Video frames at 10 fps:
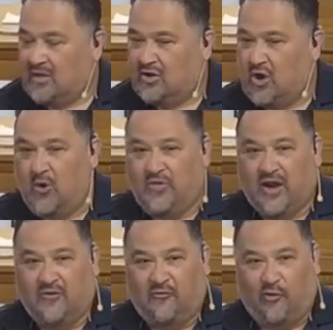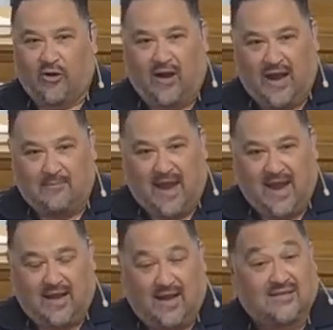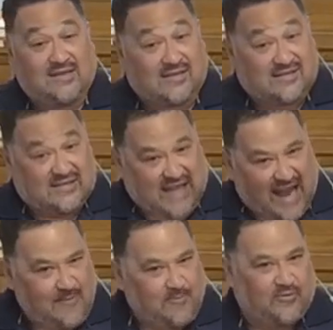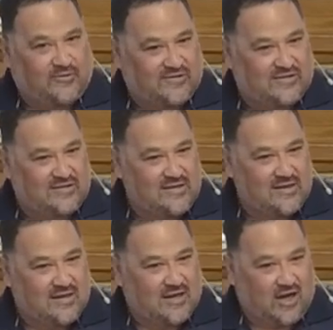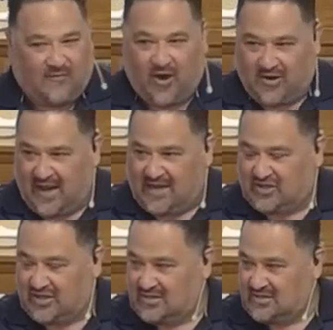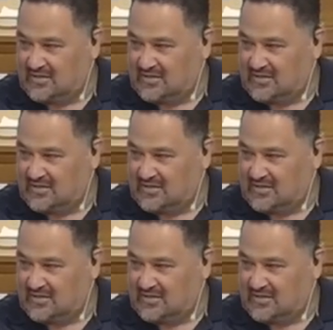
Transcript: Go therefore and make disciples of all nations,